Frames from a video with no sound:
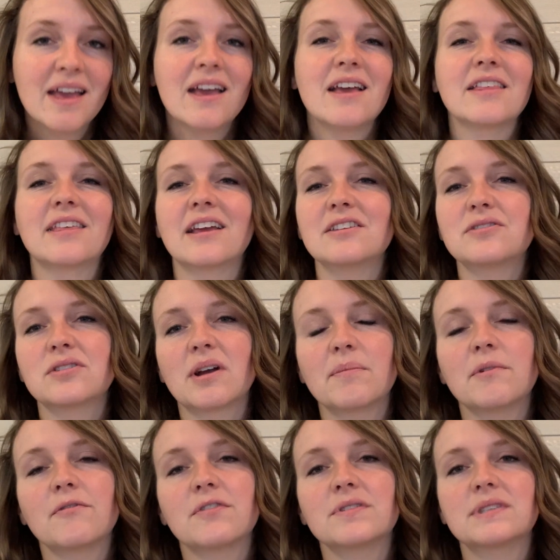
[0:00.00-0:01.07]
Thanks for
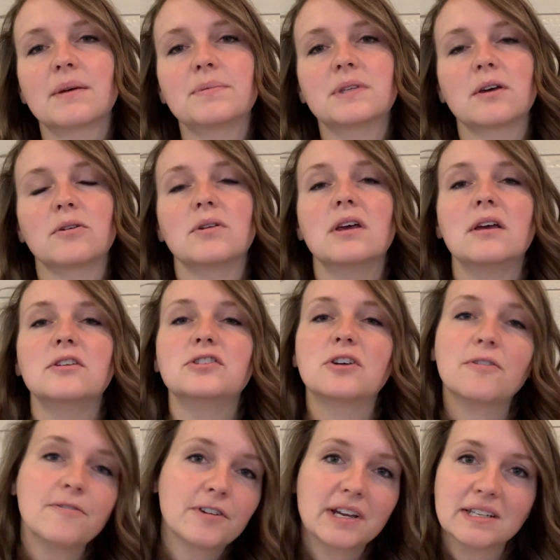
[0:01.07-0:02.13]
coming for this episode.
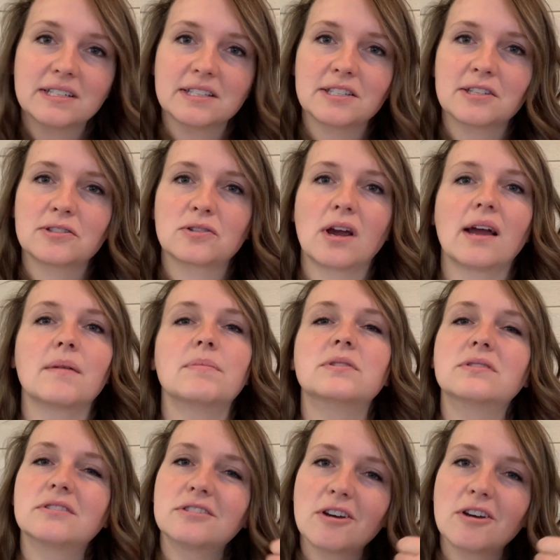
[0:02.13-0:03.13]
Don't forget to subscribe.